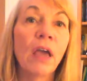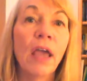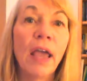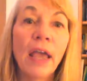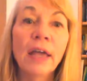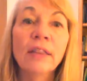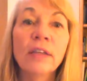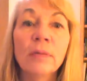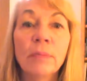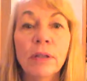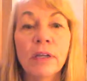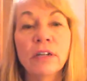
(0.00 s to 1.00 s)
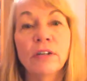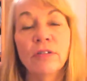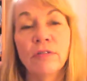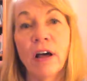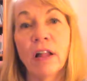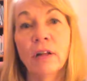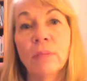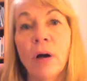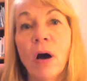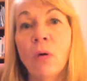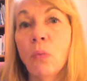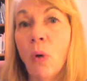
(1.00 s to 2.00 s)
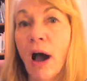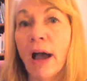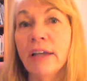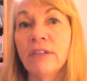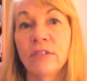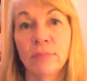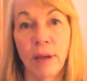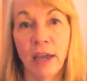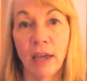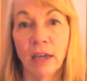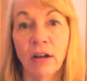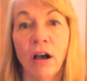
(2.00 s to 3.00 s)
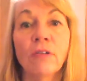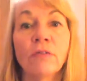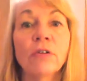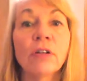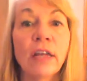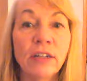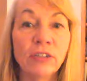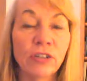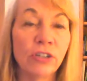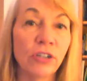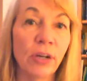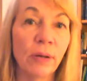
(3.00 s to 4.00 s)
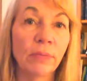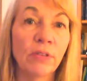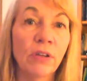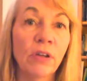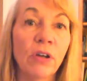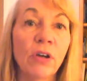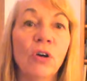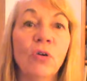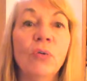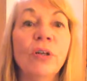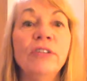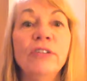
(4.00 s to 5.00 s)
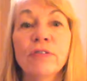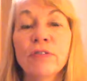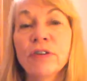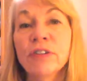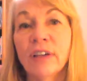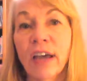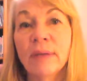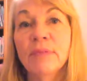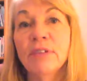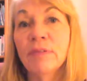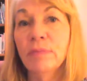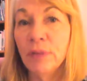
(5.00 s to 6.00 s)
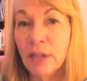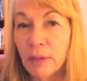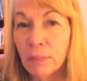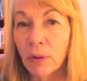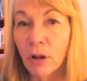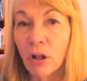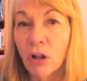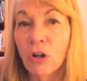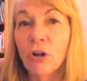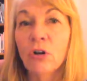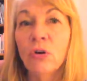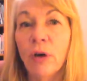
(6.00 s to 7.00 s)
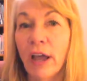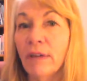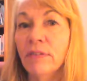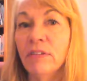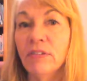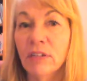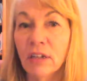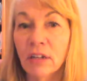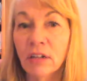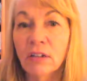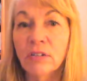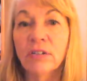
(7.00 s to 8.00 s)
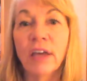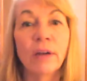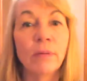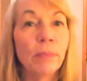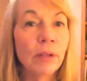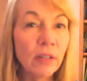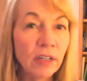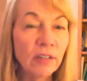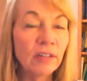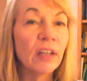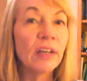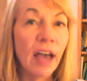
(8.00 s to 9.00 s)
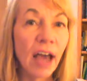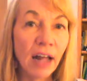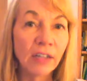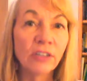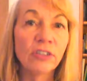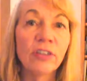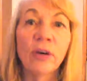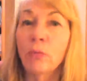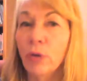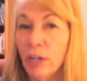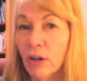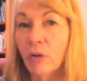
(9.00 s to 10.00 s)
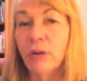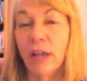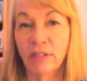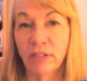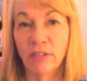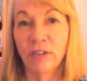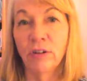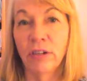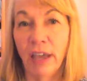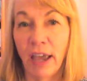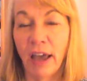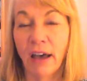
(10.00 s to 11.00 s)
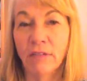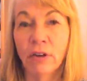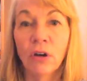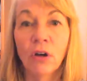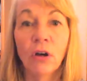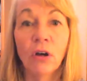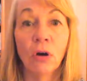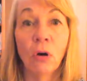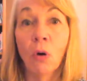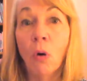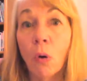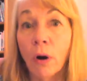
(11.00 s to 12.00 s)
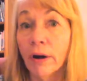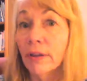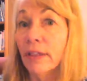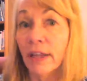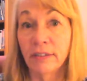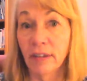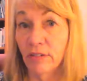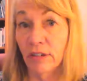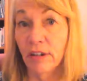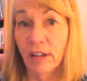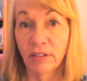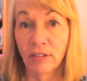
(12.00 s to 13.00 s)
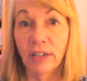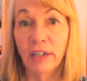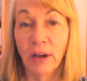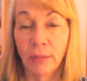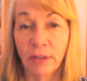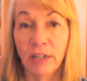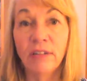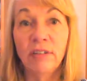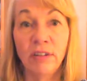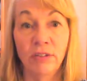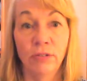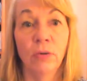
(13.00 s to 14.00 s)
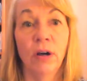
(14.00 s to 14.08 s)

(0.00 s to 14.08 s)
and the ability to develop a wide span of relationships with different types of people who have the skills and abilities and the knowledge that we don't necessarily have, or that doesn't necessarily come easy to